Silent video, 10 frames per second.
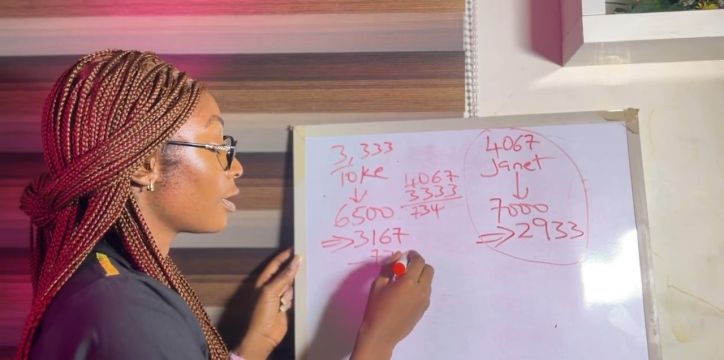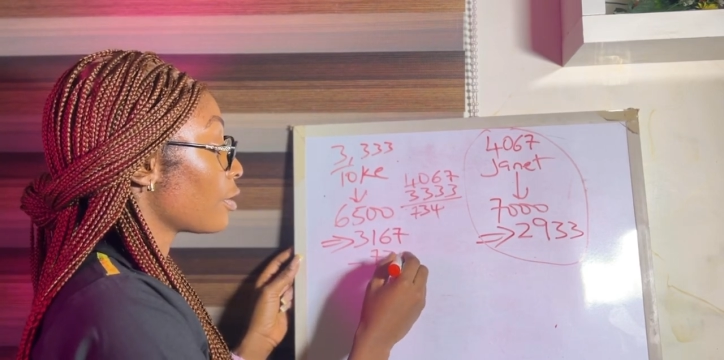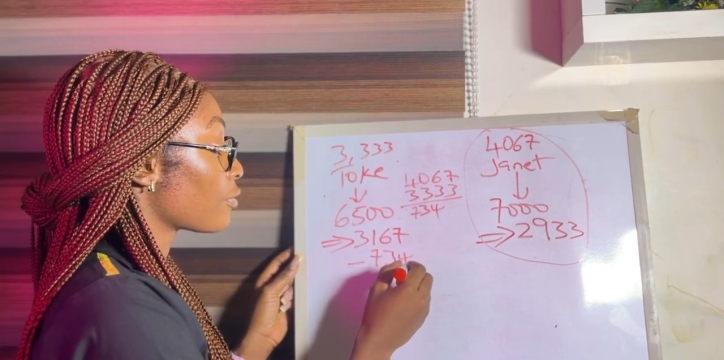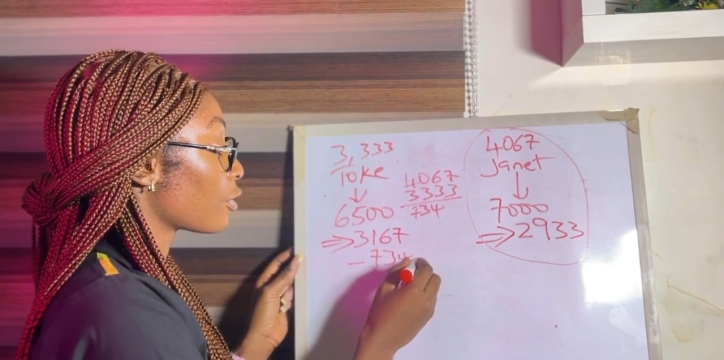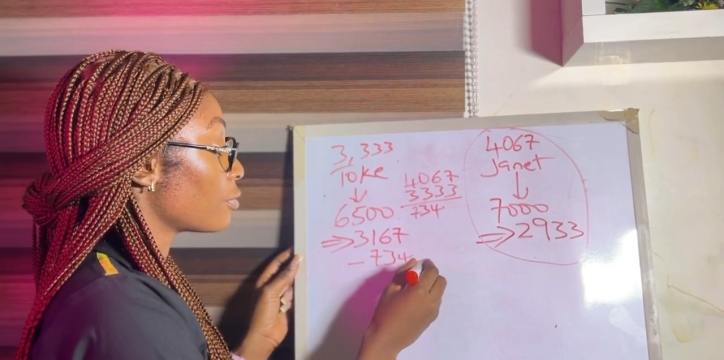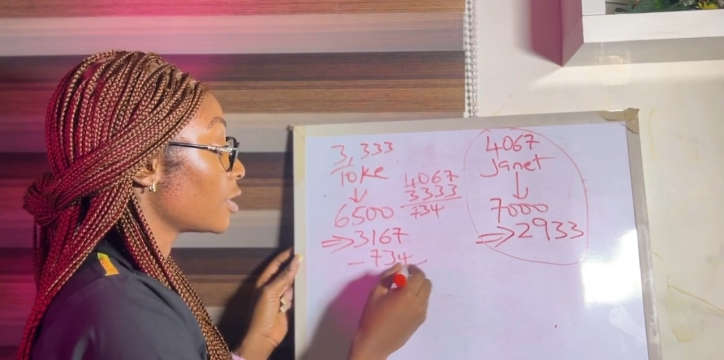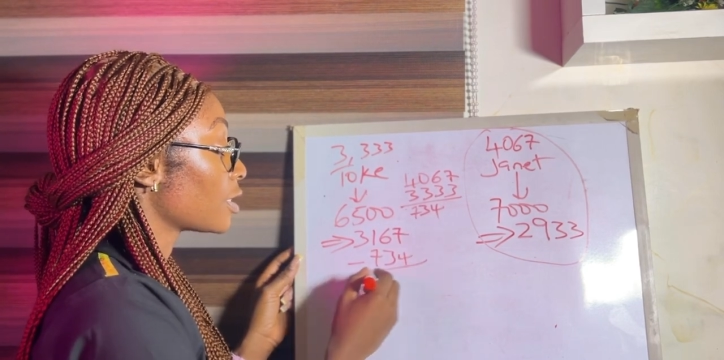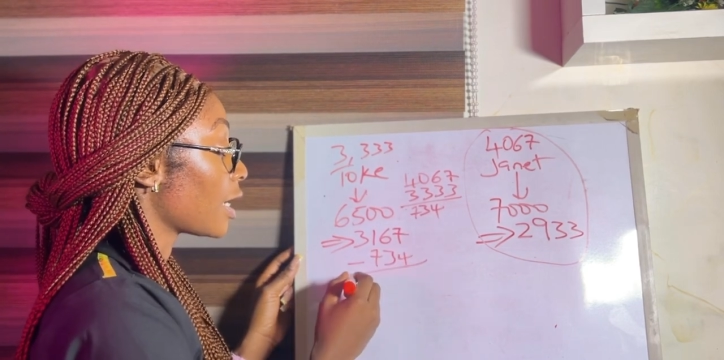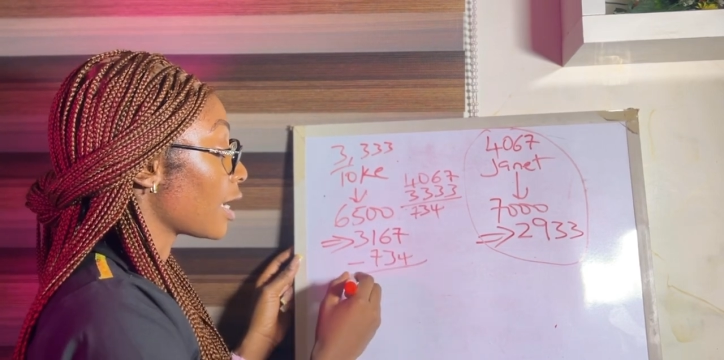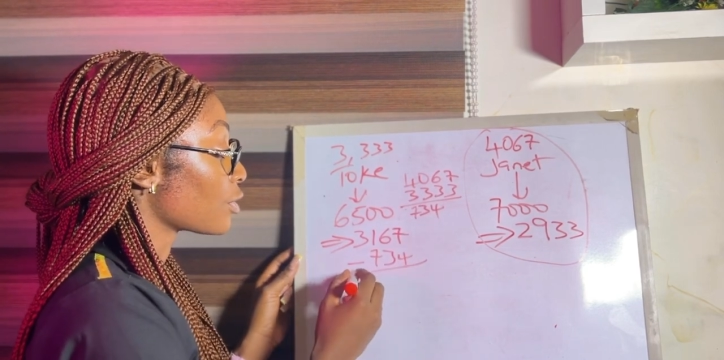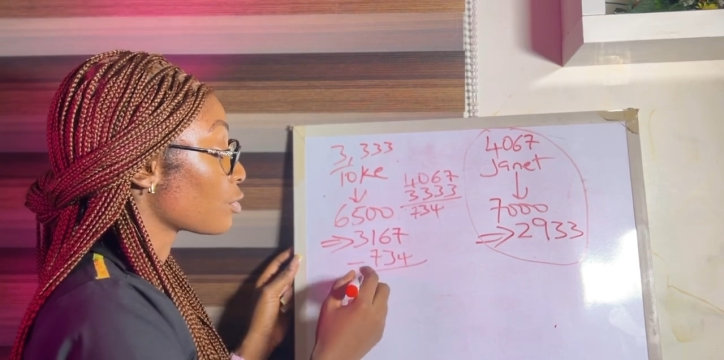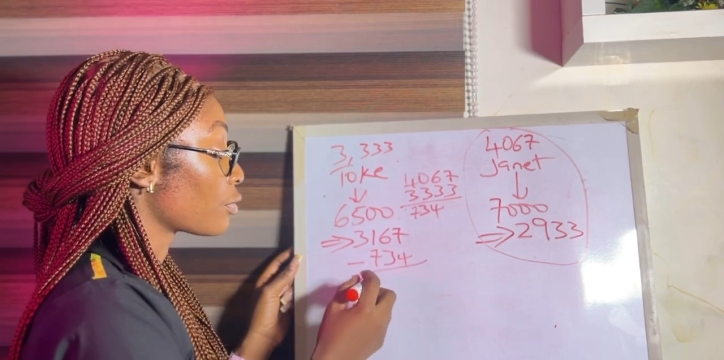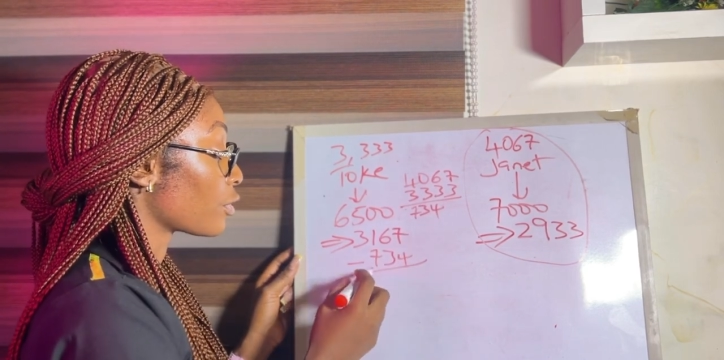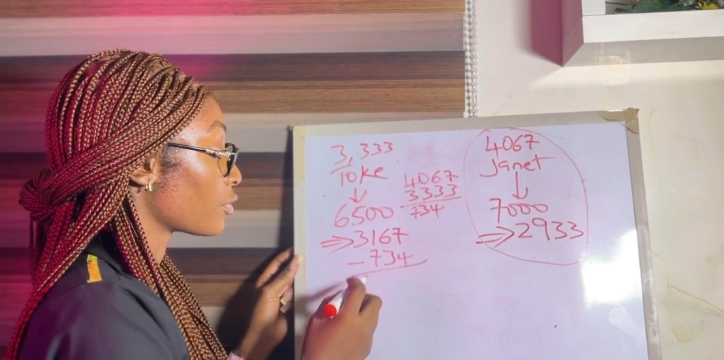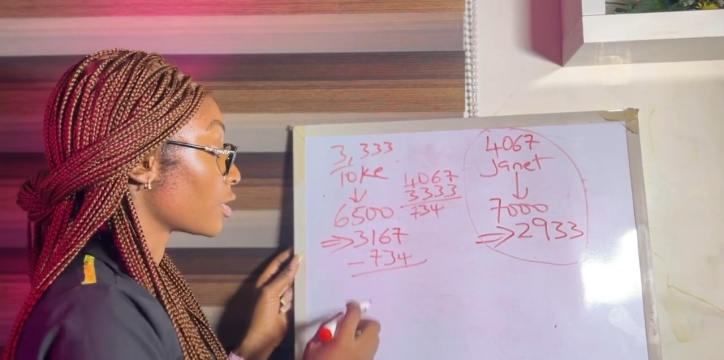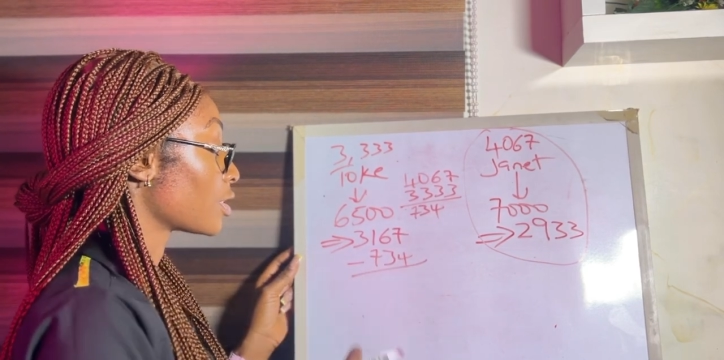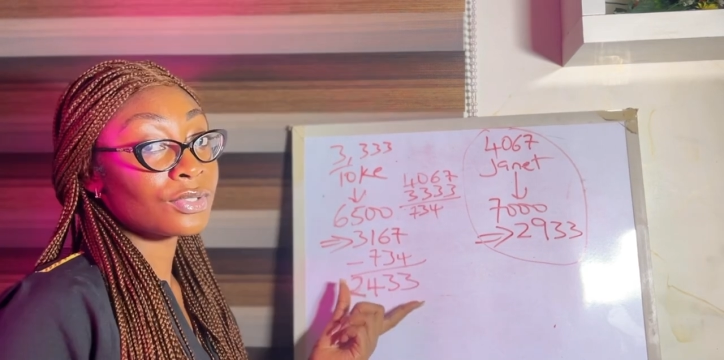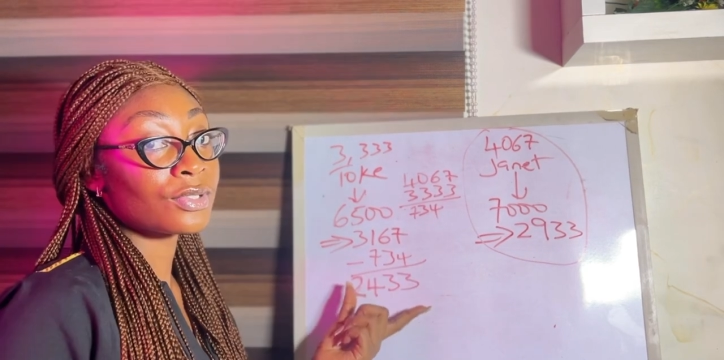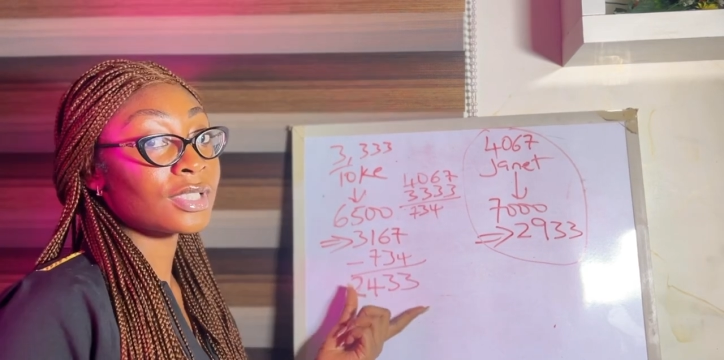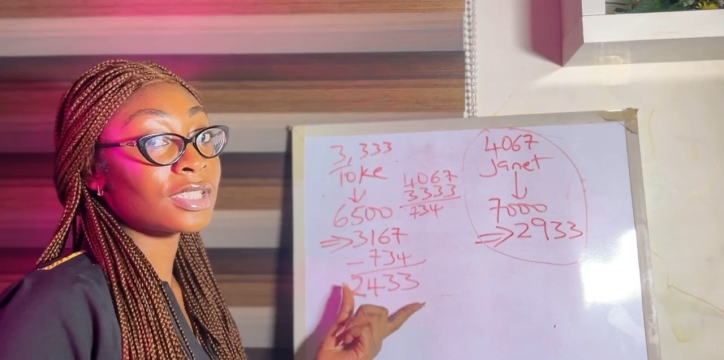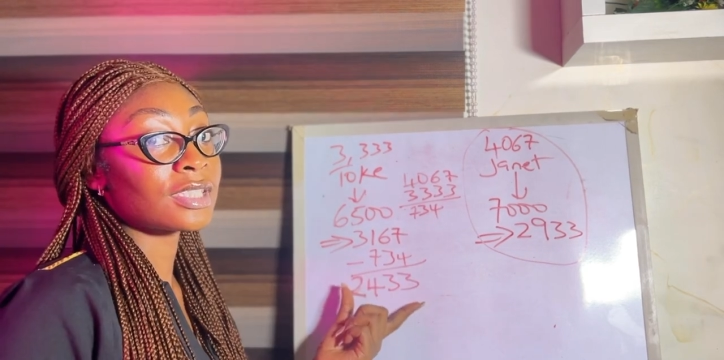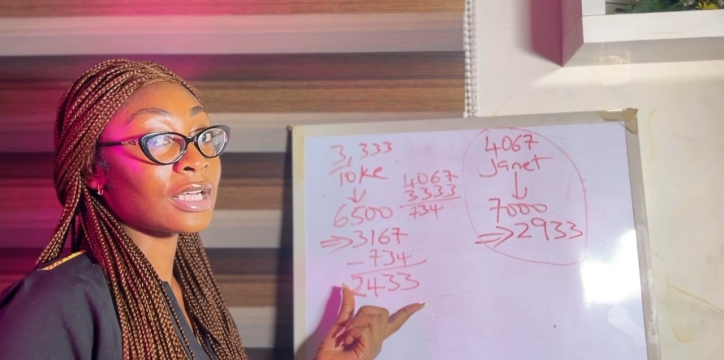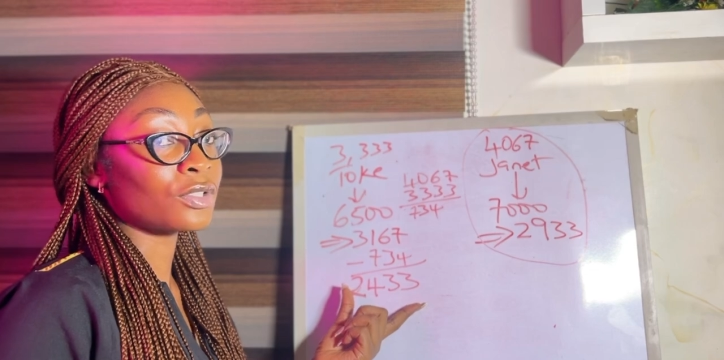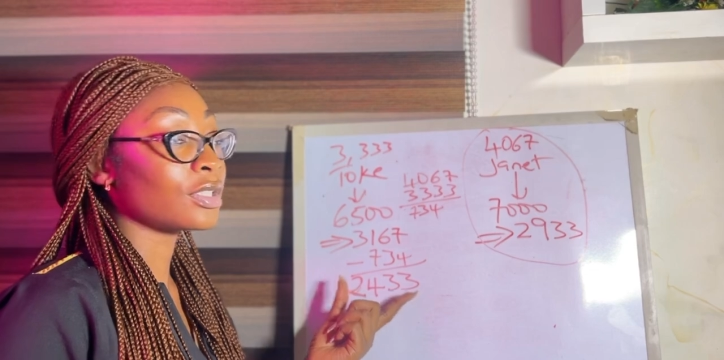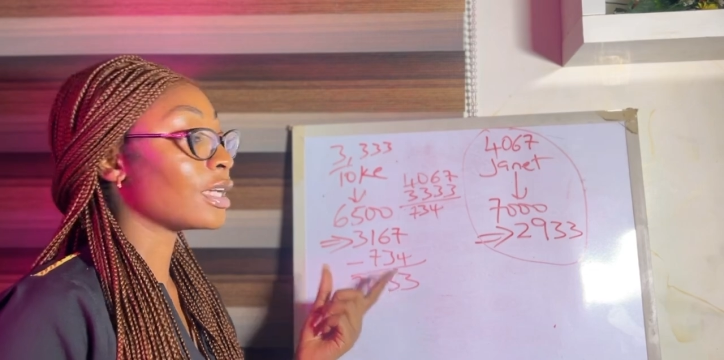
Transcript: from this her assumed profit. So this is actually